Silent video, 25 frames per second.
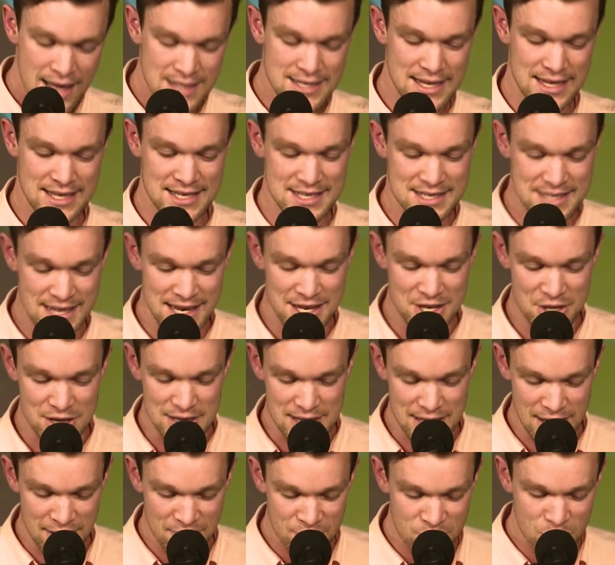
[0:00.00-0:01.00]
It's like seeing
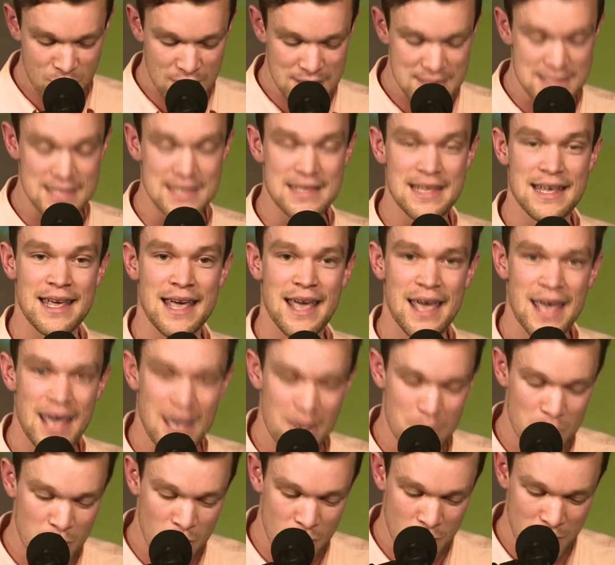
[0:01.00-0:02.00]
your loved ones at the
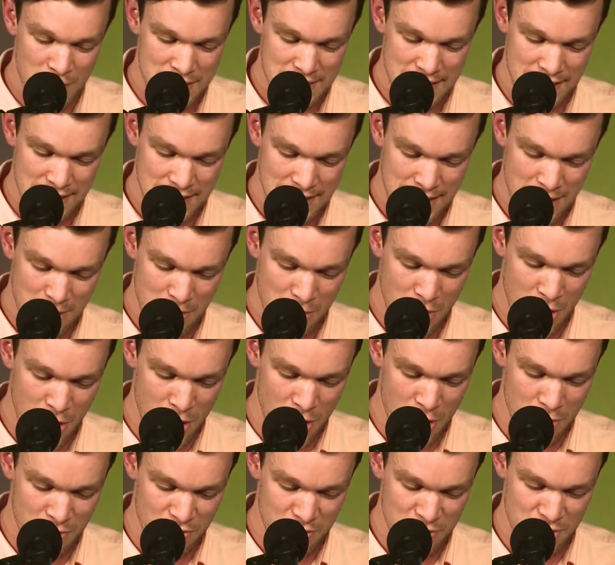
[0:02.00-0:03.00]
airport when they come
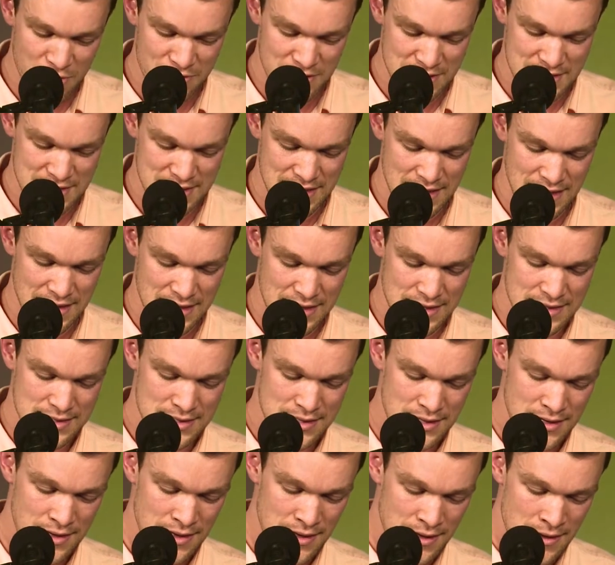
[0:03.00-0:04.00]
home from
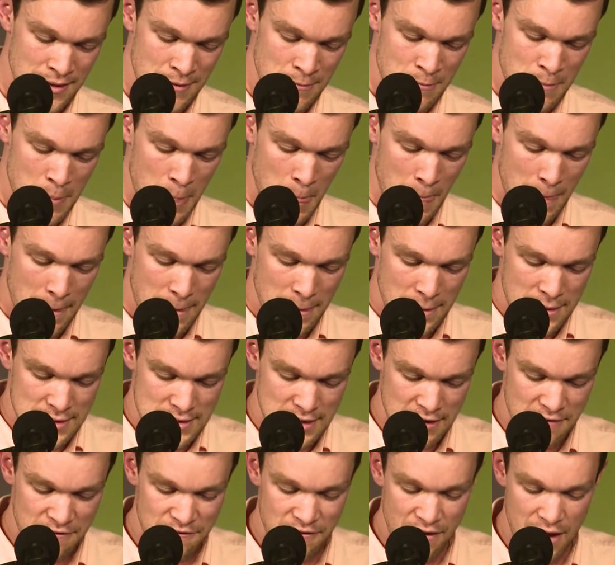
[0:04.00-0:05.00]
overseas.
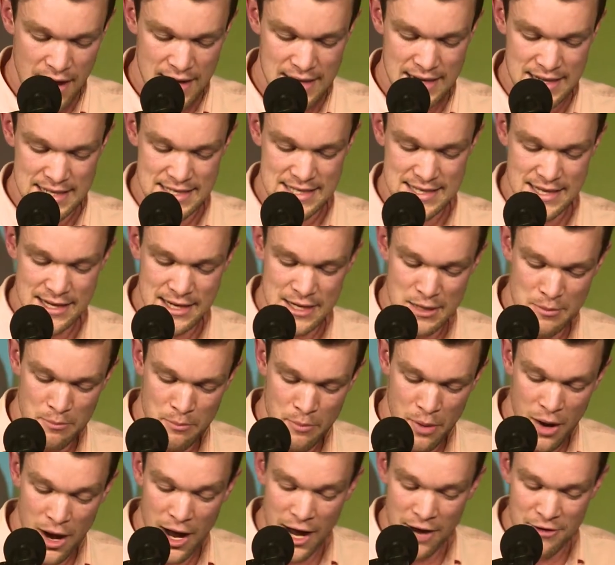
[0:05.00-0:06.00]
It's like finding the
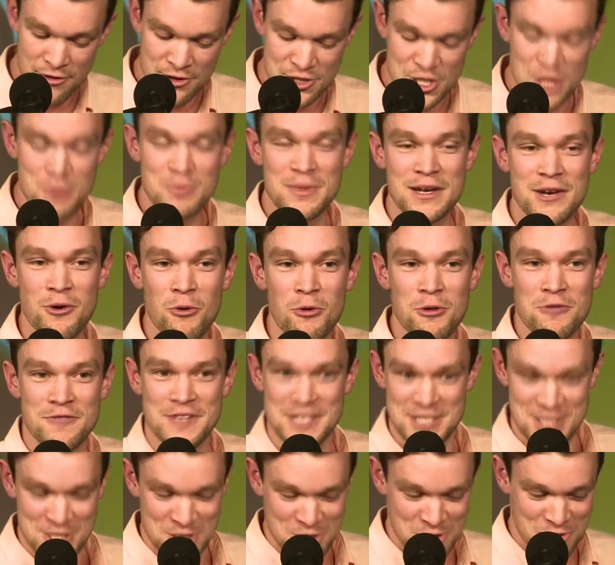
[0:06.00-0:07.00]
sunken pirate ship and all of
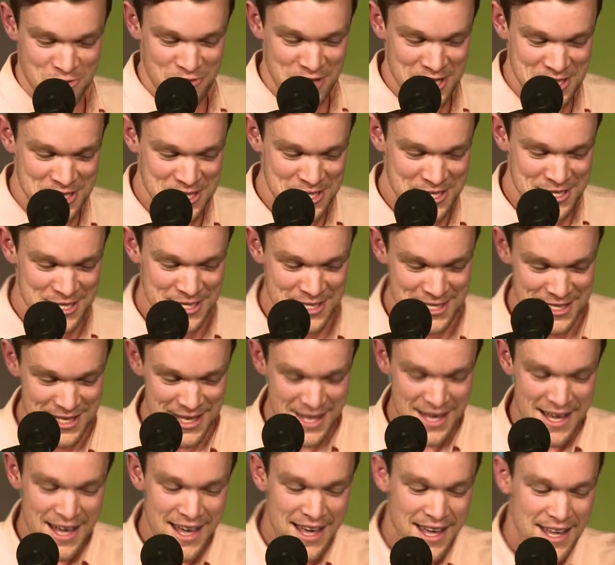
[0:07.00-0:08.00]
its treasures.
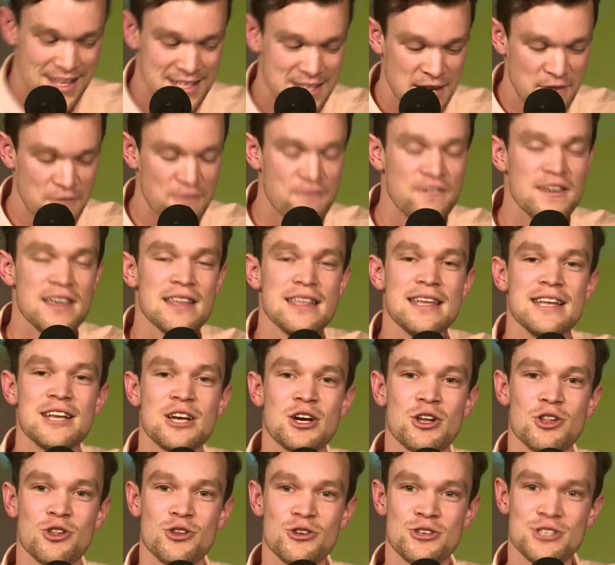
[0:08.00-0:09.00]
It's like
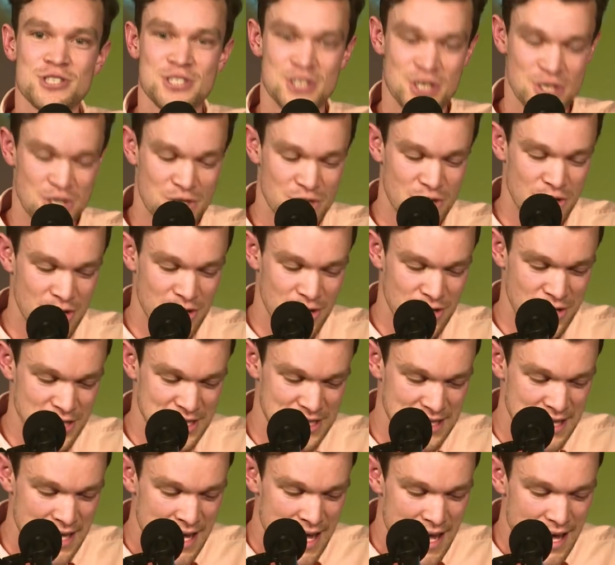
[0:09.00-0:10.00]
feeling close to
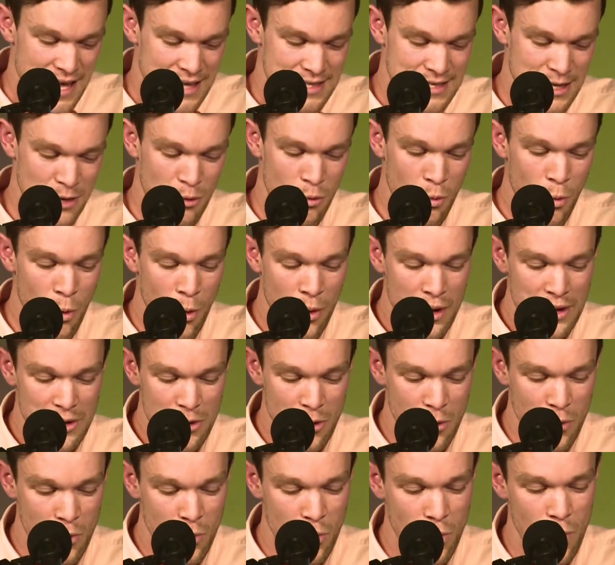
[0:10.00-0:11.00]
God. It's like
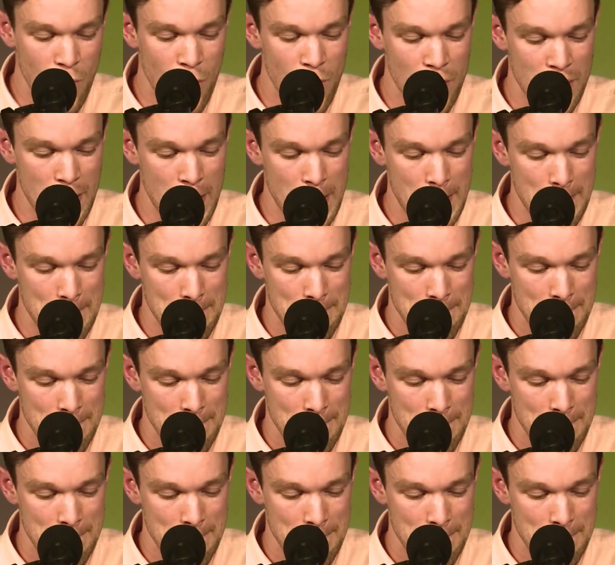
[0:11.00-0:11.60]
walking on water.